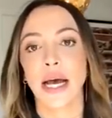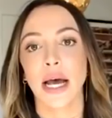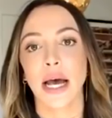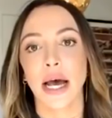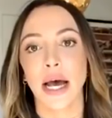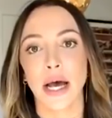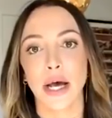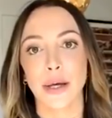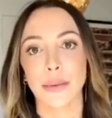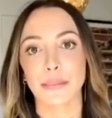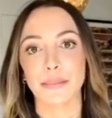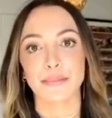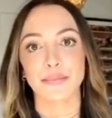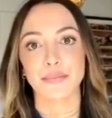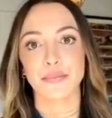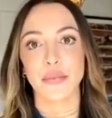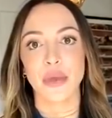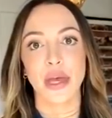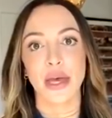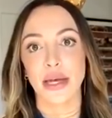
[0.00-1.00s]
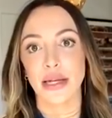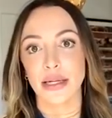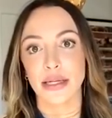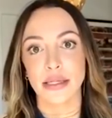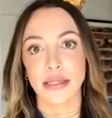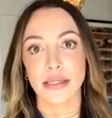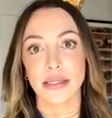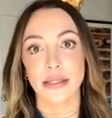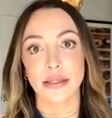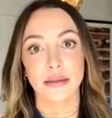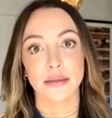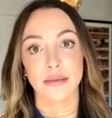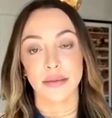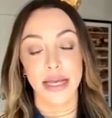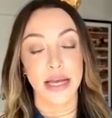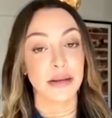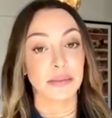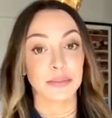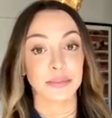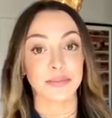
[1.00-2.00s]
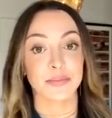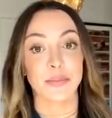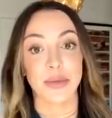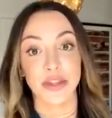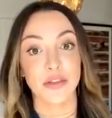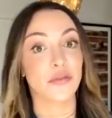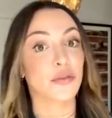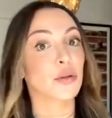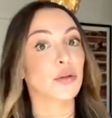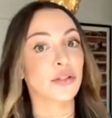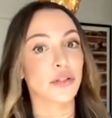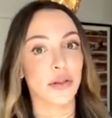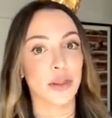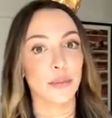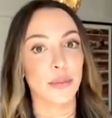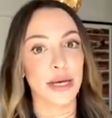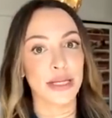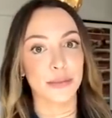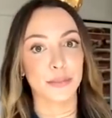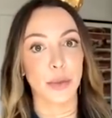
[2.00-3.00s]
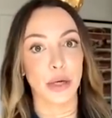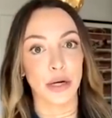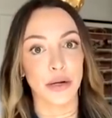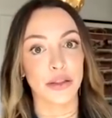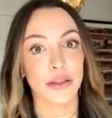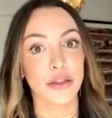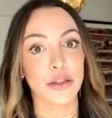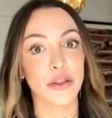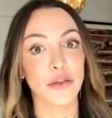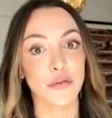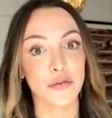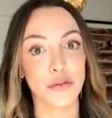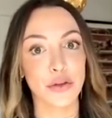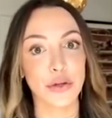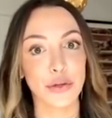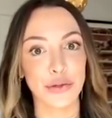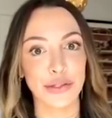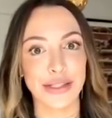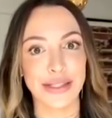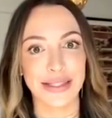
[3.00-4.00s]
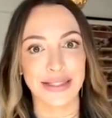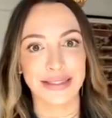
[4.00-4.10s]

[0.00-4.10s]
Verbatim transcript: Um, and yeah, the views Ooh, you're, you're, good at this.